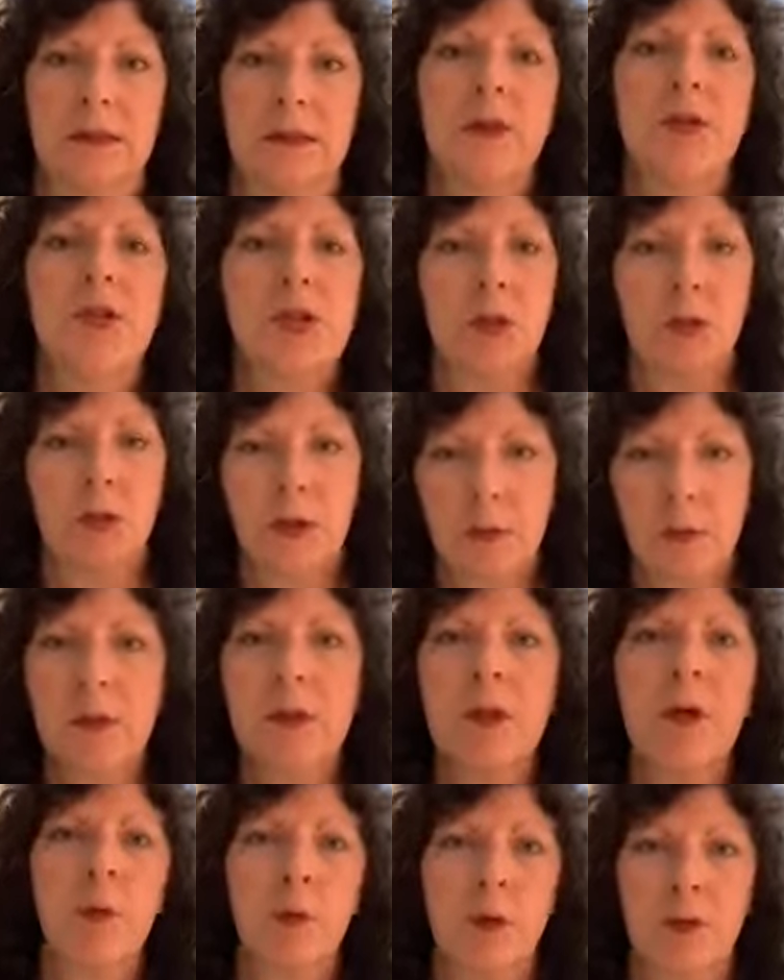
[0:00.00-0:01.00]
Children were
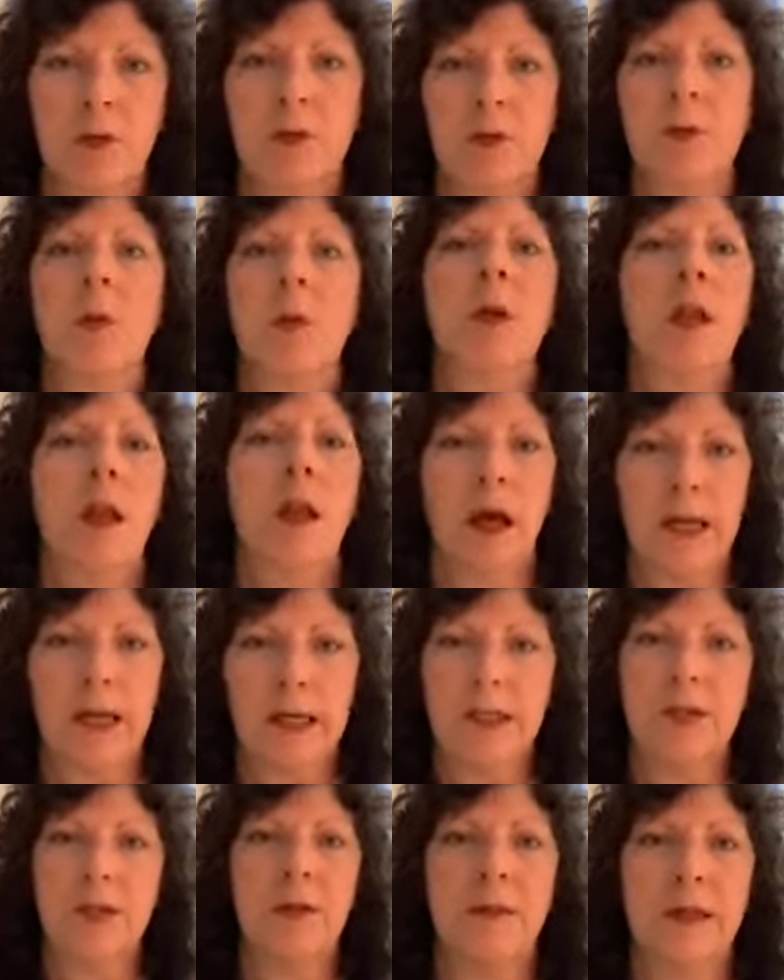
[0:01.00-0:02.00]
going through a lot in
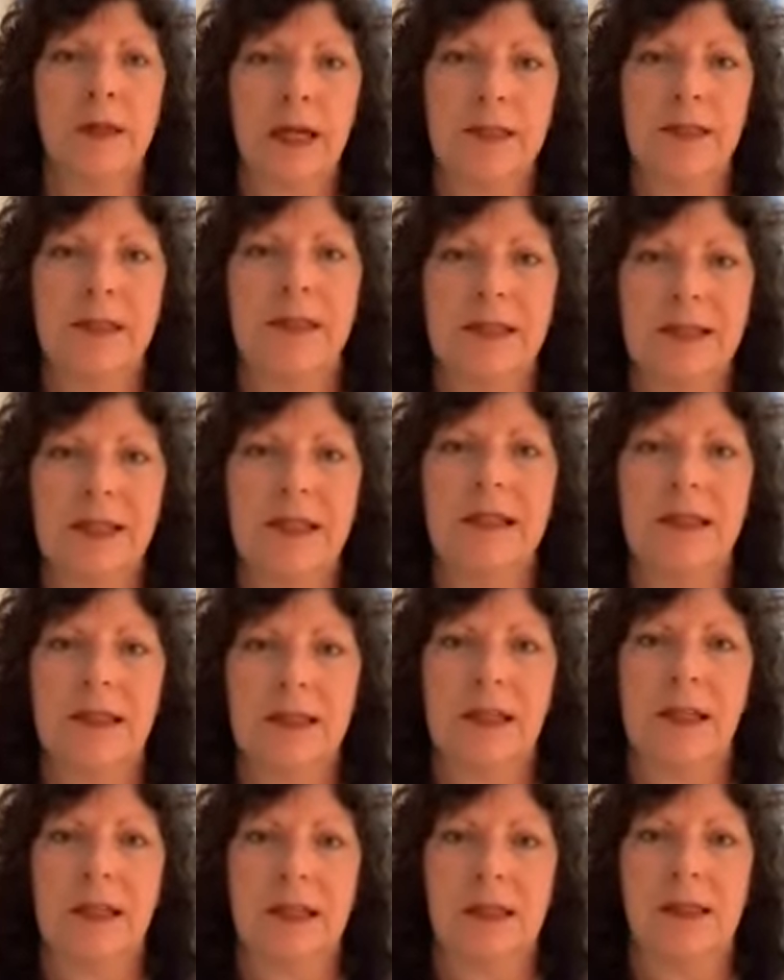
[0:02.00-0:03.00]

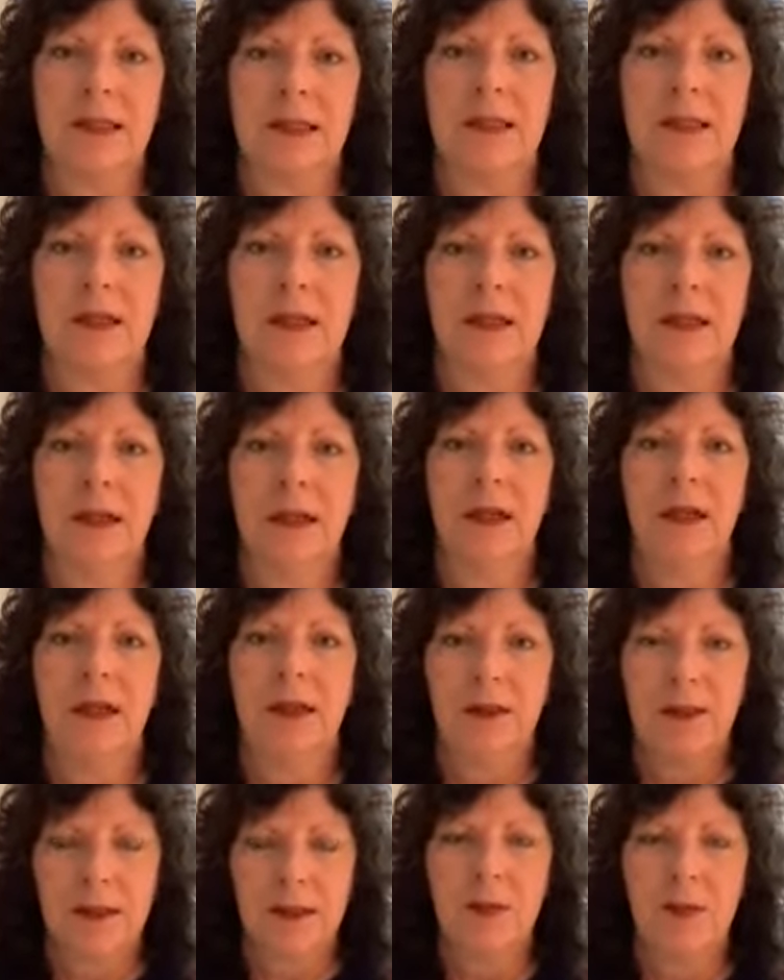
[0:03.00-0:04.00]
2016.
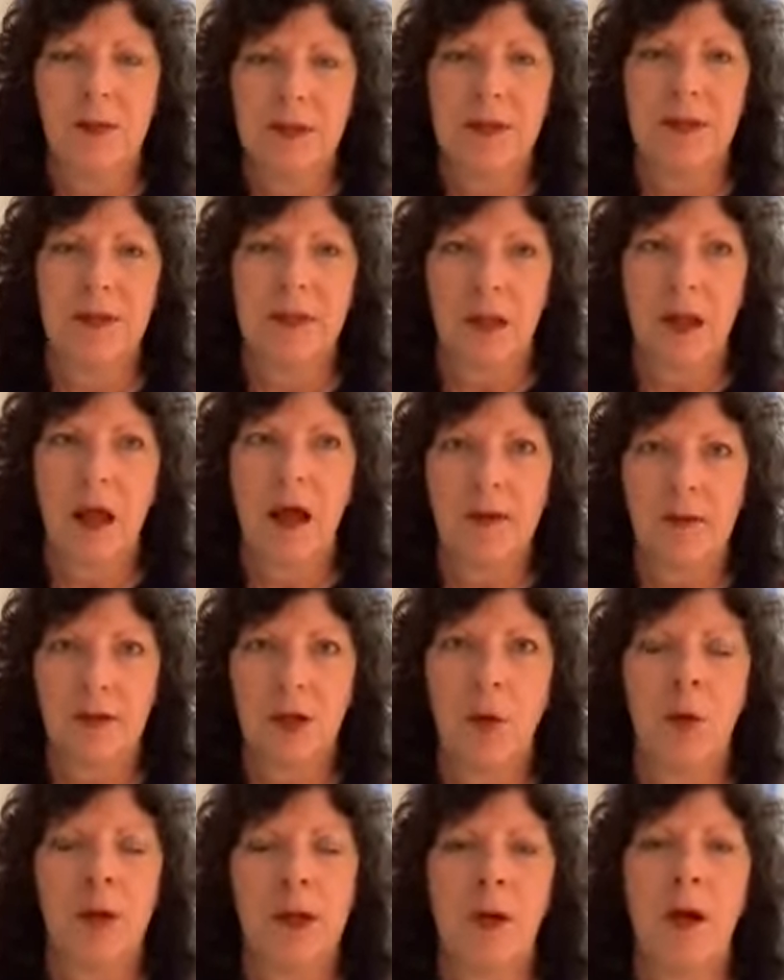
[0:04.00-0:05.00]
There was a lot
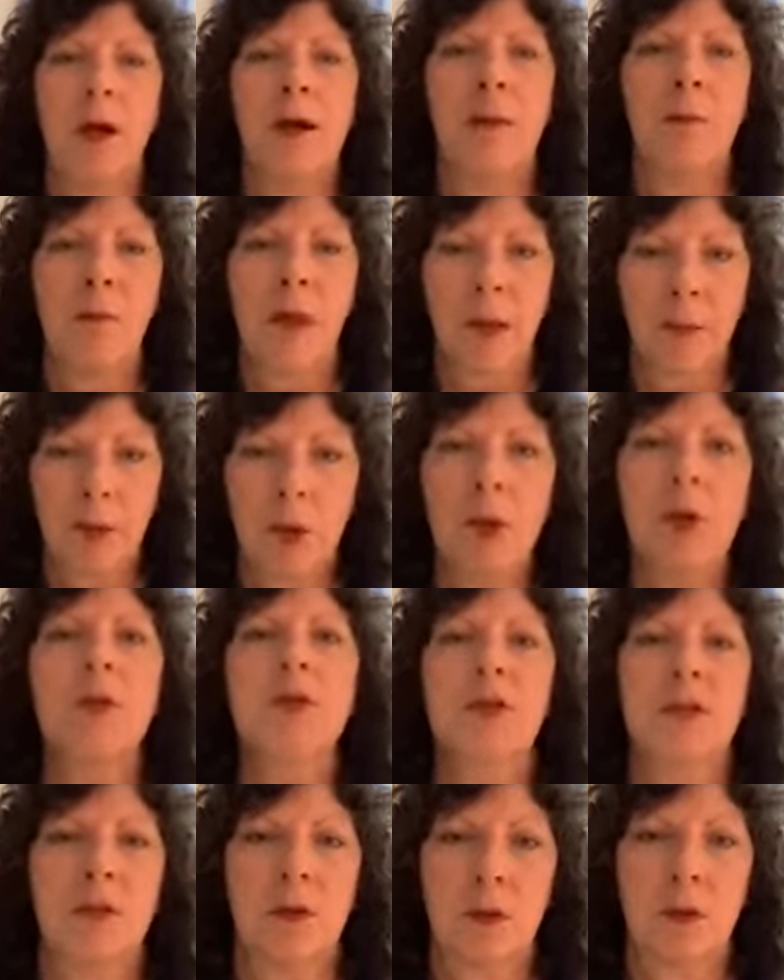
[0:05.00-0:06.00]
going on in my
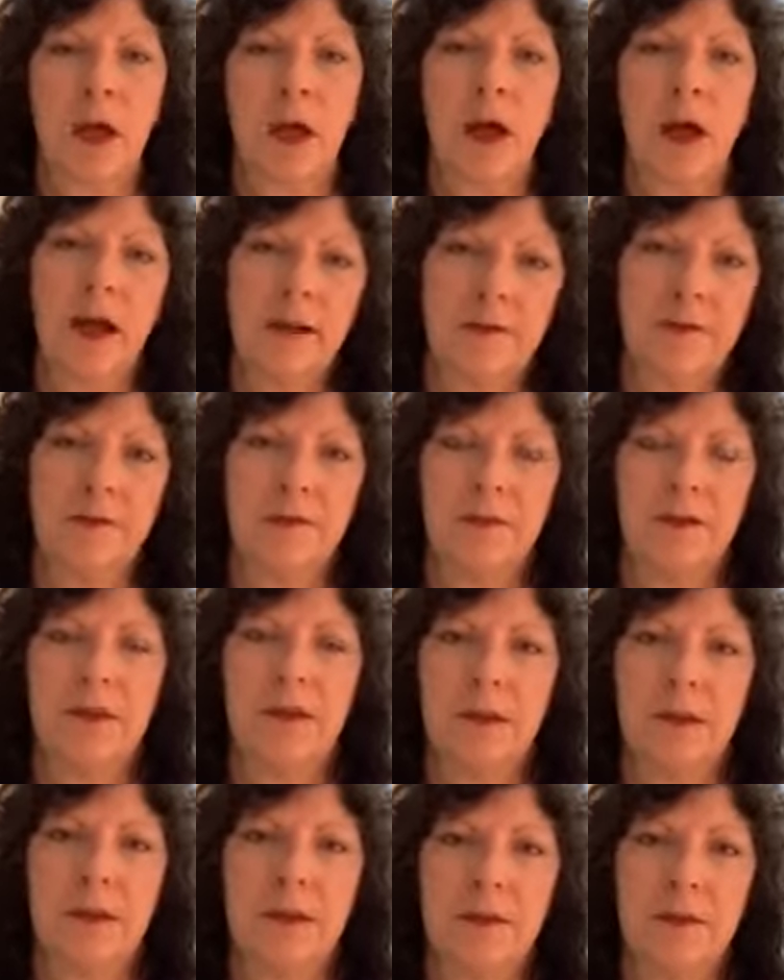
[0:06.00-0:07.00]
personal life.
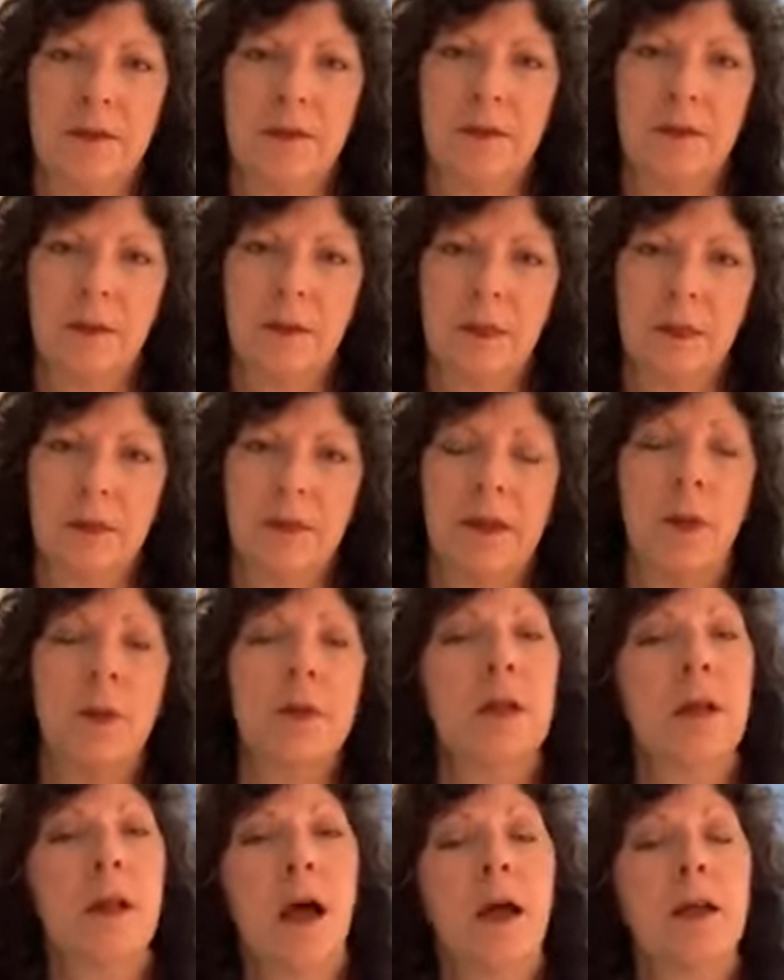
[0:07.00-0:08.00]
There was a
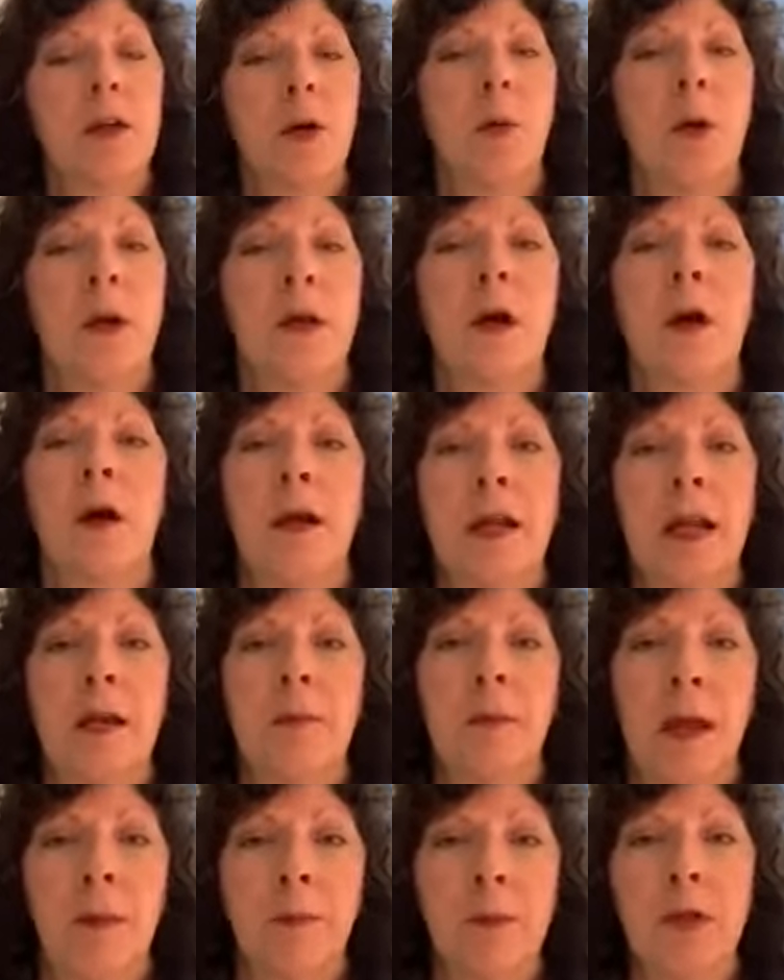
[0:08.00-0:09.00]
lot going on in
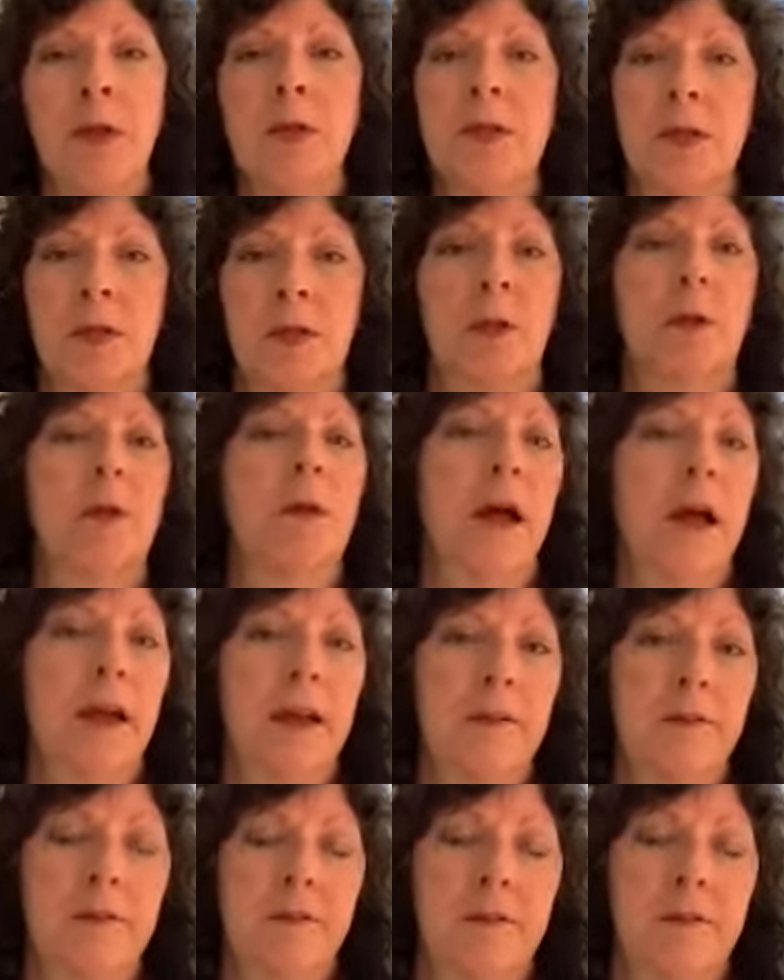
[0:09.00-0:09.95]
my musical life.